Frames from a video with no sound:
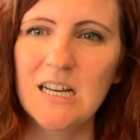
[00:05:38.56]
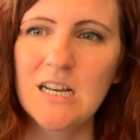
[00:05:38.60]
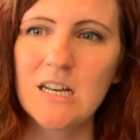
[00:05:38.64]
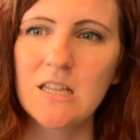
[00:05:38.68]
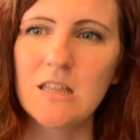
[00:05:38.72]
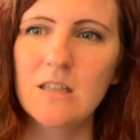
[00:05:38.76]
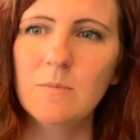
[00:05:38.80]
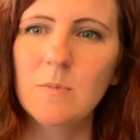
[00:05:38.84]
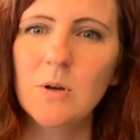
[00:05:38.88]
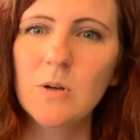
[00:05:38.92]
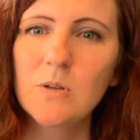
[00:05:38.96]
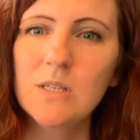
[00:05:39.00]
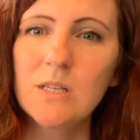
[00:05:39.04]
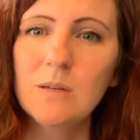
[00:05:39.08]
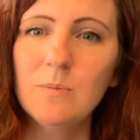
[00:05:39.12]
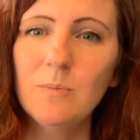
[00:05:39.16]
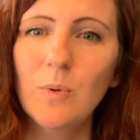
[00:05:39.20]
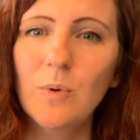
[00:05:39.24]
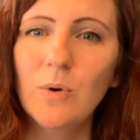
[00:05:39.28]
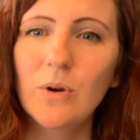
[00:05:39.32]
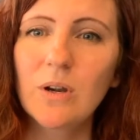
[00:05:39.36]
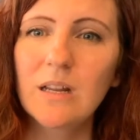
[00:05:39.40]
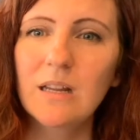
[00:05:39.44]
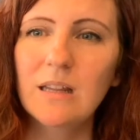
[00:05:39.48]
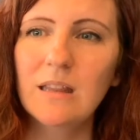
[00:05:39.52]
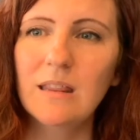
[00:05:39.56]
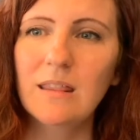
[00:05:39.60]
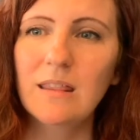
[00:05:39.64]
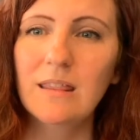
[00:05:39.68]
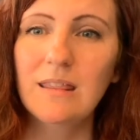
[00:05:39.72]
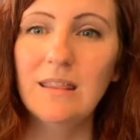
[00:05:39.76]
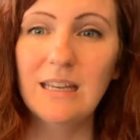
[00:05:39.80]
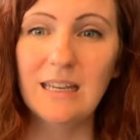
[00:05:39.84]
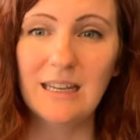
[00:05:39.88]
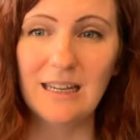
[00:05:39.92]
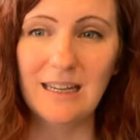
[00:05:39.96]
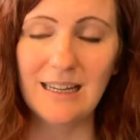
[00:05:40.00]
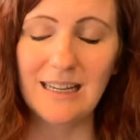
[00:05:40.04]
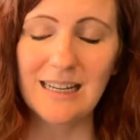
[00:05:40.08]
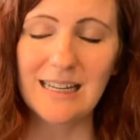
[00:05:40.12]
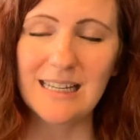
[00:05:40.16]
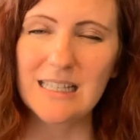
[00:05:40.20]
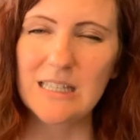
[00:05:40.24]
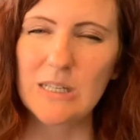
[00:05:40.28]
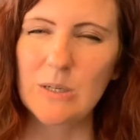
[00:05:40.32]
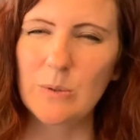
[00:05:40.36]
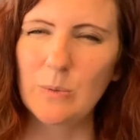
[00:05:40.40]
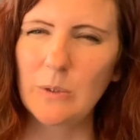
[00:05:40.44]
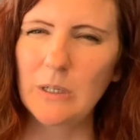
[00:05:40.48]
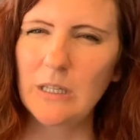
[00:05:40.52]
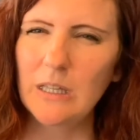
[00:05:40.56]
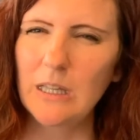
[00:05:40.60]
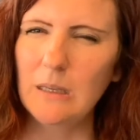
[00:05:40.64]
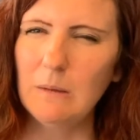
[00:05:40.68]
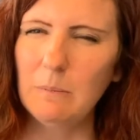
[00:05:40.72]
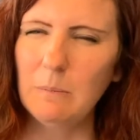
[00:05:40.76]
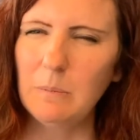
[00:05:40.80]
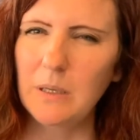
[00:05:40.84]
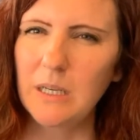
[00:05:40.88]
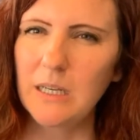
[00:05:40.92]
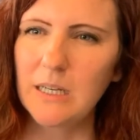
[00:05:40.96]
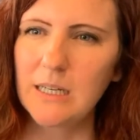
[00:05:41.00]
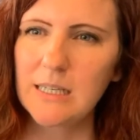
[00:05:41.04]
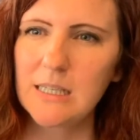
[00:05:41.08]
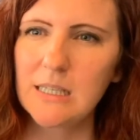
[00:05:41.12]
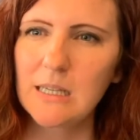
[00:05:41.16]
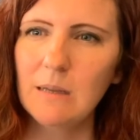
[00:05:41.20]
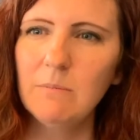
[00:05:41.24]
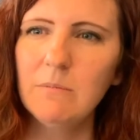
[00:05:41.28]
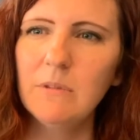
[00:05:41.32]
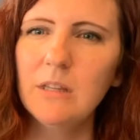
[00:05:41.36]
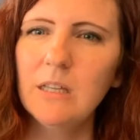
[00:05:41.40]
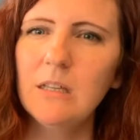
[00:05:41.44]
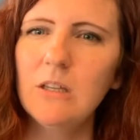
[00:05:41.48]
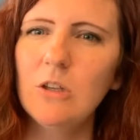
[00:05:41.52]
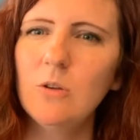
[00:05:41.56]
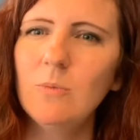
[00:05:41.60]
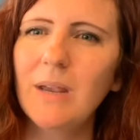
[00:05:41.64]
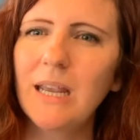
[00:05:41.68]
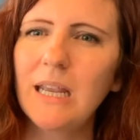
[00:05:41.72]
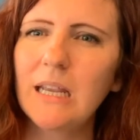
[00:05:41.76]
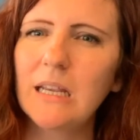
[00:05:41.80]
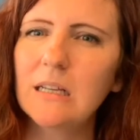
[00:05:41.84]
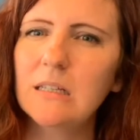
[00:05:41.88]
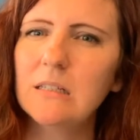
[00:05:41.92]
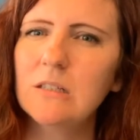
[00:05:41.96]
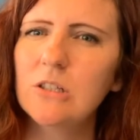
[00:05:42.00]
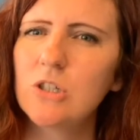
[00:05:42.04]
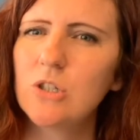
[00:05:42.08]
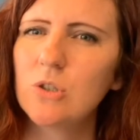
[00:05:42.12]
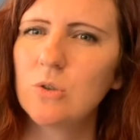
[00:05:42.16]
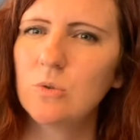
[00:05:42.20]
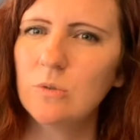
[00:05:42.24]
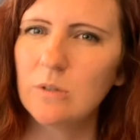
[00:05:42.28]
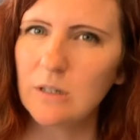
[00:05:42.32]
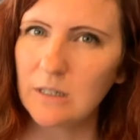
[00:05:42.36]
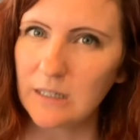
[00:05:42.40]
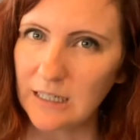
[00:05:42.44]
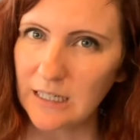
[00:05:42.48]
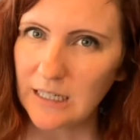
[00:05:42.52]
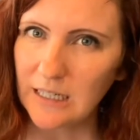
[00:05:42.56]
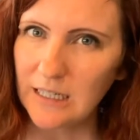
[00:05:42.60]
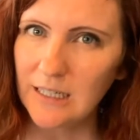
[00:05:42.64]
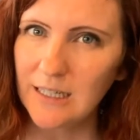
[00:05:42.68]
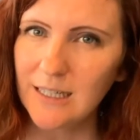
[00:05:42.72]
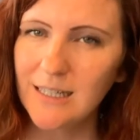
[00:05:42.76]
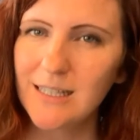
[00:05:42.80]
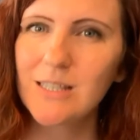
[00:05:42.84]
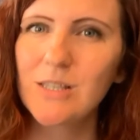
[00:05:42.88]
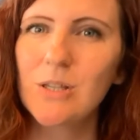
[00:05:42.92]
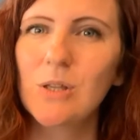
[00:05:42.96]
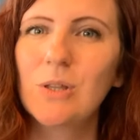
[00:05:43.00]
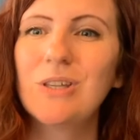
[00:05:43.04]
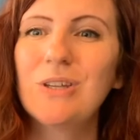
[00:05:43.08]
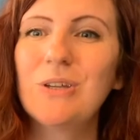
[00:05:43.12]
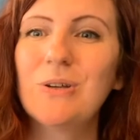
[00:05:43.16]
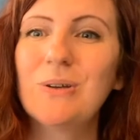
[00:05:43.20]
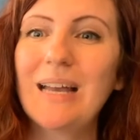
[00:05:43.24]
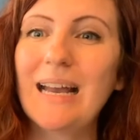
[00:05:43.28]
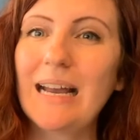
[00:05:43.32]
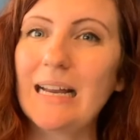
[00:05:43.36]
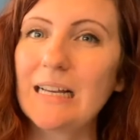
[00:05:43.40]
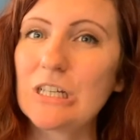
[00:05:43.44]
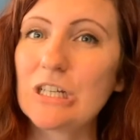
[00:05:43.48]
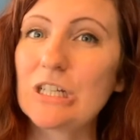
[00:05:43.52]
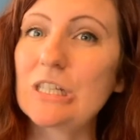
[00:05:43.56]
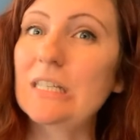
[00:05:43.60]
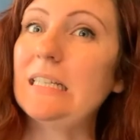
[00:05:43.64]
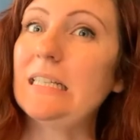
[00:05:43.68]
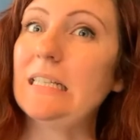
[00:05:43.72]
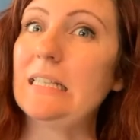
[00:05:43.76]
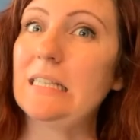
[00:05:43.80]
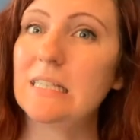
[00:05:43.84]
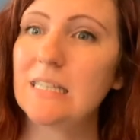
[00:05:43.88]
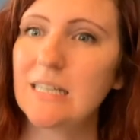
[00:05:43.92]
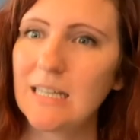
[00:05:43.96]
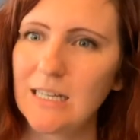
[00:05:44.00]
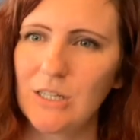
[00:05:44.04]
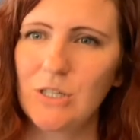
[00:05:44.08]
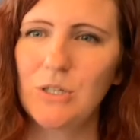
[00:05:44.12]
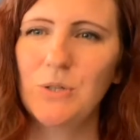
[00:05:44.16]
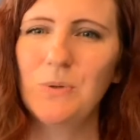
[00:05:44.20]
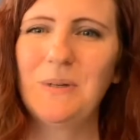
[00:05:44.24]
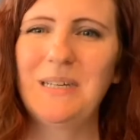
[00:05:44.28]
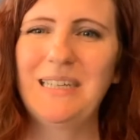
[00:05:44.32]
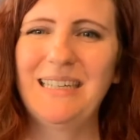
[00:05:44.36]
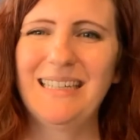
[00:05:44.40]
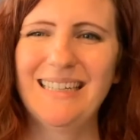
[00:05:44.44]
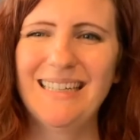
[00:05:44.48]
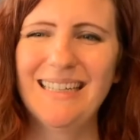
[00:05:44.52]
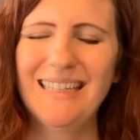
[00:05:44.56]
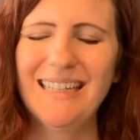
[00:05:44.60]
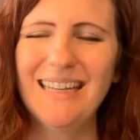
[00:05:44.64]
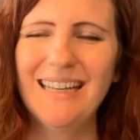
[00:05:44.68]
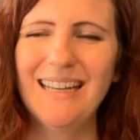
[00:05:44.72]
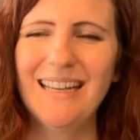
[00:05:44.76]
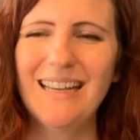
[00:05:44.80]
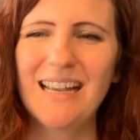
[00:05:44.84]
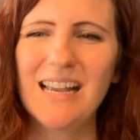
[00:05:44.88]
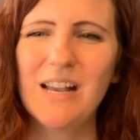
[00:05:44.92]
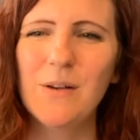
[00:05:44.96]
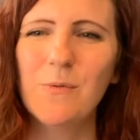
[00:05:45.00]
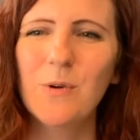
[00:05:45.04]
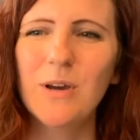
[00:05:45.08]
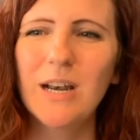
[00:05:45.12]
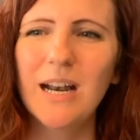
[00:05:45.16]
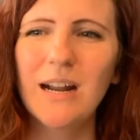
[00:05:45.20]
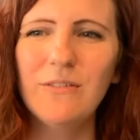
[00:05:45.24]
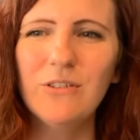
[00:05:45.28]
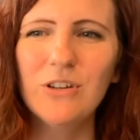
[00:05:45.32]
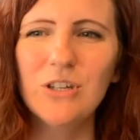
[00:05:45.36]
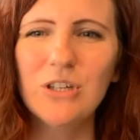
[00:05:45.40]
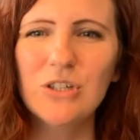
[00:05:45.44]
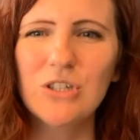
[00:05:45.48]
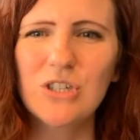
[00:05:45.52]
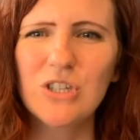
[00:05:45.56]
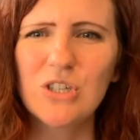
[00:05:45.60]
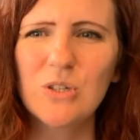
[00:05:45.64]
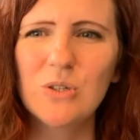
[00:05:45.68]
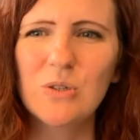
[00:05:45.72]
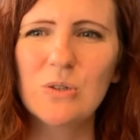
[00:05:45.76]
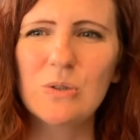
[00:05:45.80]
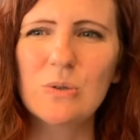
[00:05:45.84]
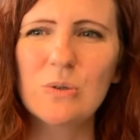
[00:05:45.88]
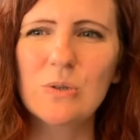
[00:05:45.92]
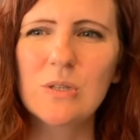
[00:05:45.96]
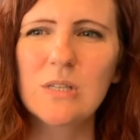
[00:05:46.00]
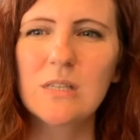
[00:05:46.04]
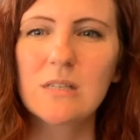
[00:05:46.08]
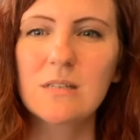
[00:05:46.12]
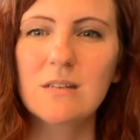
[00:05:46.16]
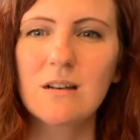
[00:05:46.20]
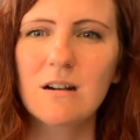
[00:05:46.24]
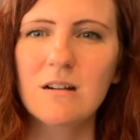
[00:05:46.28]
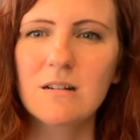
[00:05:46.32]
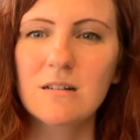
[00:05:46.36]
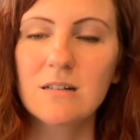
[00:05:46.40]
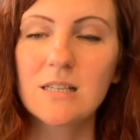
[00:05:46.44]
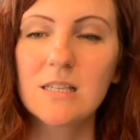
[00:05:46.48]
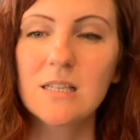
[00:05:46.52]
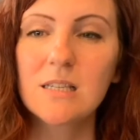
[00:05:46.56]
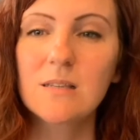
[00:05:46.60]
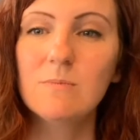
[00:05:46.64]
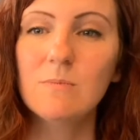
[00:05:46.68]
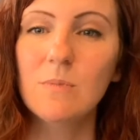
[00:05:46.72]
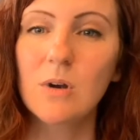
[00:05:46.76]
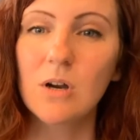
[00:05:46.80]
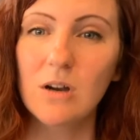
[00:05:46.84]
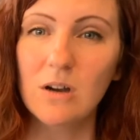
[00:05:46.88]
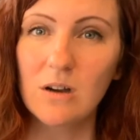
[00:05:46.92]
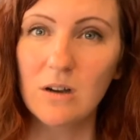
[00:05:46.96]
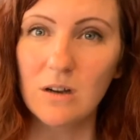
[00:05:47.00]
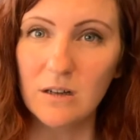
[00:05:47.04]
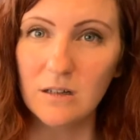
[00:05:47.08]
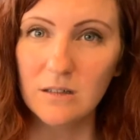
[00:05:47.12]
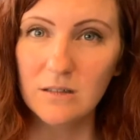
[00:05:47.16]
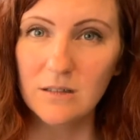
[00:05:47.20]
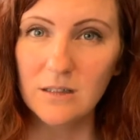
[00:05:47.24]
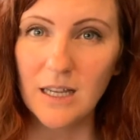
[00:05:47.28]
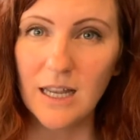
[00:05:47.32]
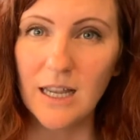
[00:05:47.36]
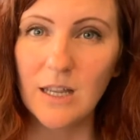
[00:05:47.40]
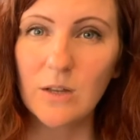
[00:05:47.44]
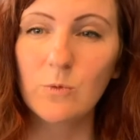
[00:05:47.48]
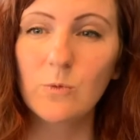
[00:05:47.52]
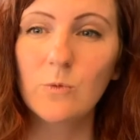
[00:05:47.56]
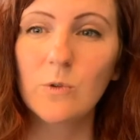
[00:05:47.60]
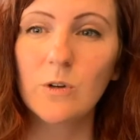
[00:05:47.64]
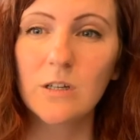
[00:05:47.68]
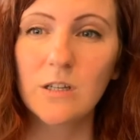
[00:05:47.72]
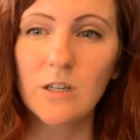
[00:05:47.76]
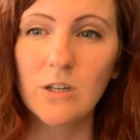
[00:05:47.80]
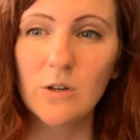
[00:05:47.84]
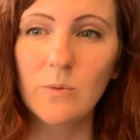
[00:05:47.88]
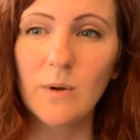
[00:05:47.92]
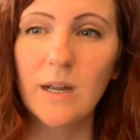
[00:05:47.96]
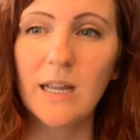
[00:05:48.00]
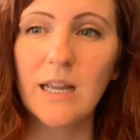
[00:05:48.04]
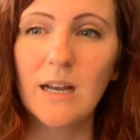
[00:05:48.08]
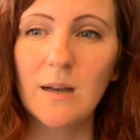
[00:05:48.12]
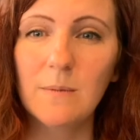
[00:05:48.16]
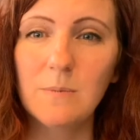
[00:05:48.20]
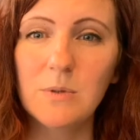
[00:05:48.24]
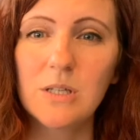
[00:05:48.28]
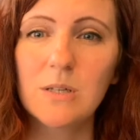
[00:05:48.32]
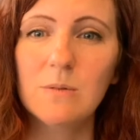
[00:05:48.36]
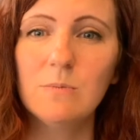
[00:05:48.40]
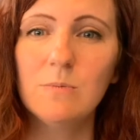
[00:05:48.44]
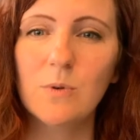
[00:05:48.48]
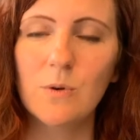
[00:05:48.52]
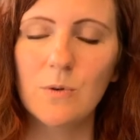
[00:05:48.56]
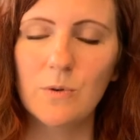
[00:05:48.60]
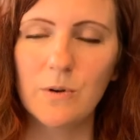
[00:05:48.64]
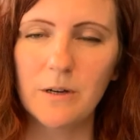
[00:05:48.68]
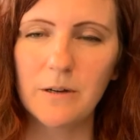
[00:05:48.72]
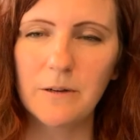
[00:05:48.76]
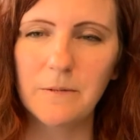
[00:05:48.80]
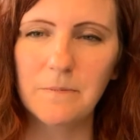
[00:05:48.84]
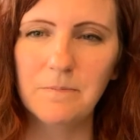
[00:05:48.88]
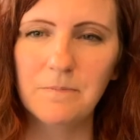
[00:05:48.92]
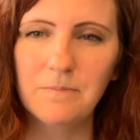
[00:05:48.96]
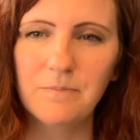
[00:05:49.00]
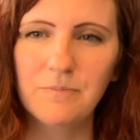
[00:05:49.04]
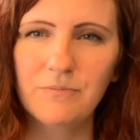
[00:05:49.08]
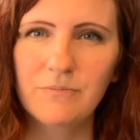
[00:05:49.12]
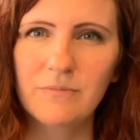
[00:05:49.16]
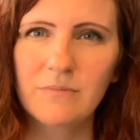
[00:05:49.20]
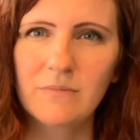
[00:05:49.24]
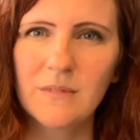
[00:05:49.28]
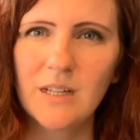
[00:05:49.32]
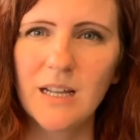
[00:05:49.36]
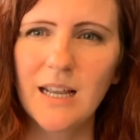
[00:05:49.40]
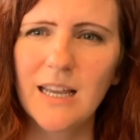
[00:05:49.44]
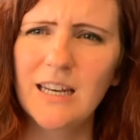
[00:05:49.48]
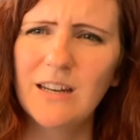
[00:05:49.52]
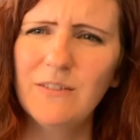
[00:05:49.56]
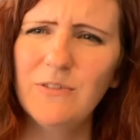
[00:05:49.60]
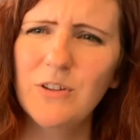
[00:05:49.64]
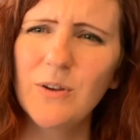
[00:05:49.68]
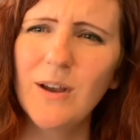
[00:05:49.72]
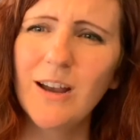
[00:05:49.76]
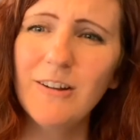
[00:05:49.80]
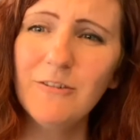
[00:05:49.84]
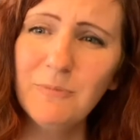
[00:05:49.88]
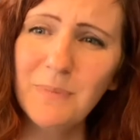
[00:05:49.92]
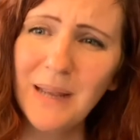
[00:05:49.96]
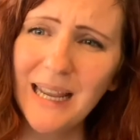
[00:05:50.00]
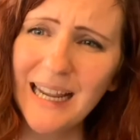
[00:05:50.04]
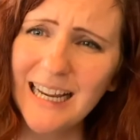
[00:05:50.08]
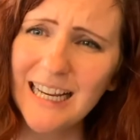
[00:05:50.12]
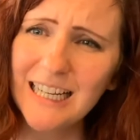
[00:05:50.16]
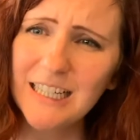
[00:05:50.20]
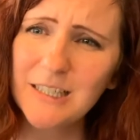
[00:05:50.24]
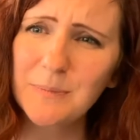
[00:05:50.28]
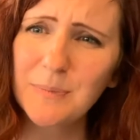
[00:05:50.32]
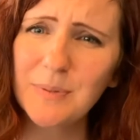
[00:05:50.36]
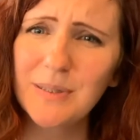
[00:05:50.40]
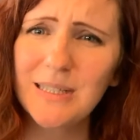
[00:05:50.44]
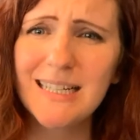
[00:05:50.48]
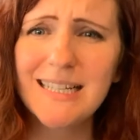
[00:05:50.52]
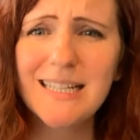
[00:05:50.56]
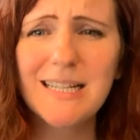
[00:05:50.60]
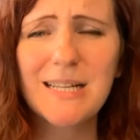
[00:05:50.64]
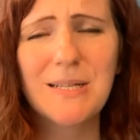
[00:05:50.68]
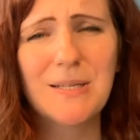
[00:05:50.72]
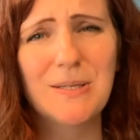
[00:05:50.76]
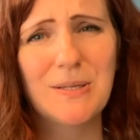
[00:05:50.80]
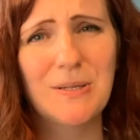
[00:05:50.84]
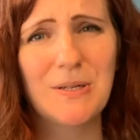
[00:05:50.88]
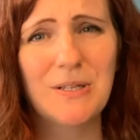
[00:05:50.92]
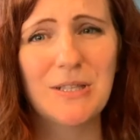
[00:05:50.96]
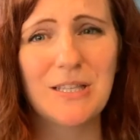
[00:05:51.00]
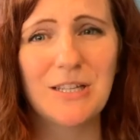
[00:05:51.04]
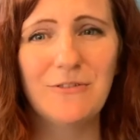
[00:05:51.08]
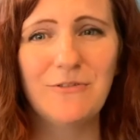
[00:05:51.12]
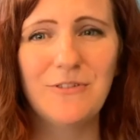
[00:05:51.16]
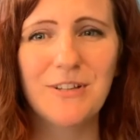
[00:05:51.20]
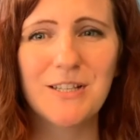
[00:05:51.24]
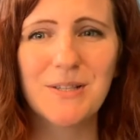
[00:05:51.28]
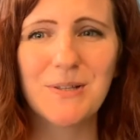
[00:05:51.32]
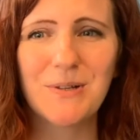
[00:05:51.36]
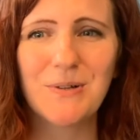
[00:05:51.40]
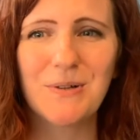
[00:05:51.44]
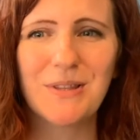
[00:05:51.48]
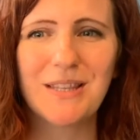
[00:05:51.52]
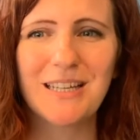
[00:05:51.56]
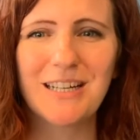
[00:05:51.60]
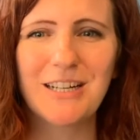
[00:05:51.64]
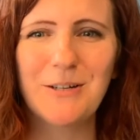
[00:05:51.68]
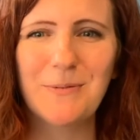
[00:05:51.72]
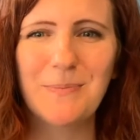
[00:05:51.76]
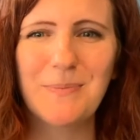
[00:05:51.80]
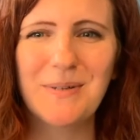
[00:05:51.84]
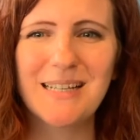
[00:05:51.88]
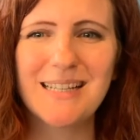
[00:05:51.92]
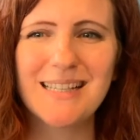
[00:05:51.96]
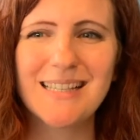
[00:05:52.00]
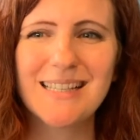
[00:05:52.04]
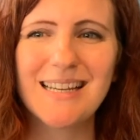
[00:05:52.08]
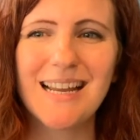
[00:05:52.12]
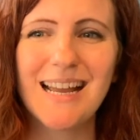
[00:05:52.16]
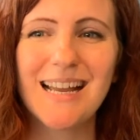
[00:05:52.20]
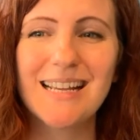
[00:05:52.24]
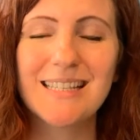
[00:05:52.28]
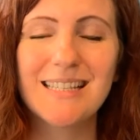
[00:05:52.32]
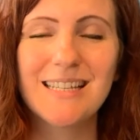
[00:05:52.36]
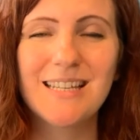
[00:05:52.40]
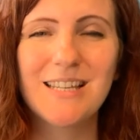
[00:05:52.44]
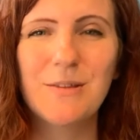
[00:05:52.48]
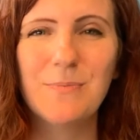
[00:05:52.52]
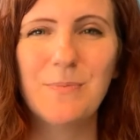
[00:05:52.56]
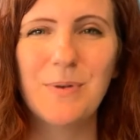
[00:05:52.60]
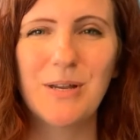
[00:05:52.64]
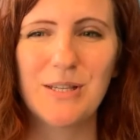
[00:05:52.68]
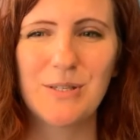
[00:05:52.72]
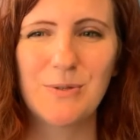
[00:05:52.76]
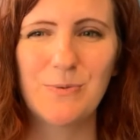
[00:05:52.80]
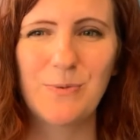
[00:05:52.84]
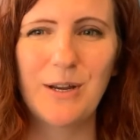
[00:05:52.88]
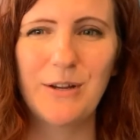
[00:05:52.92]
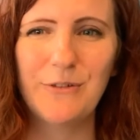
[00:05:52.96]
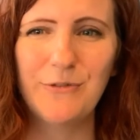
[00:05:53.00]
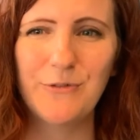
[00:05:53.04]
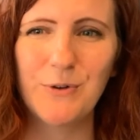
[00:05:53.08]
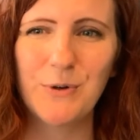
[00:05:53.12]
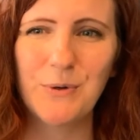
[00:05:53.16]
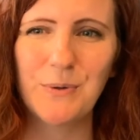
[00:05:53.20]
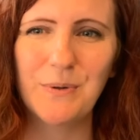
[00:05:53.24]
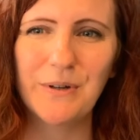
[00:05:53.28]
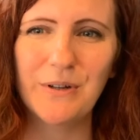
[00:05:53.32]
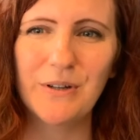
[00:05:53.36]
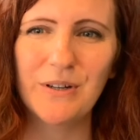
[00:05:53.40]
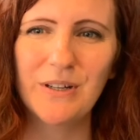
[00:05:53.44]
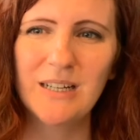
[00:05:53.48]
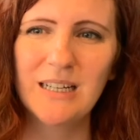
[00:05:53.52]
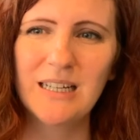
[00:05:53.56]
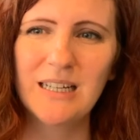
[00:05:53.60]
The most important thing is to really pick something you may enjoy so that you'll actually stick to it. And whatever you choose, start small and work your way up to more. And if you have pain, please consult a physical therapist as to the best way forward.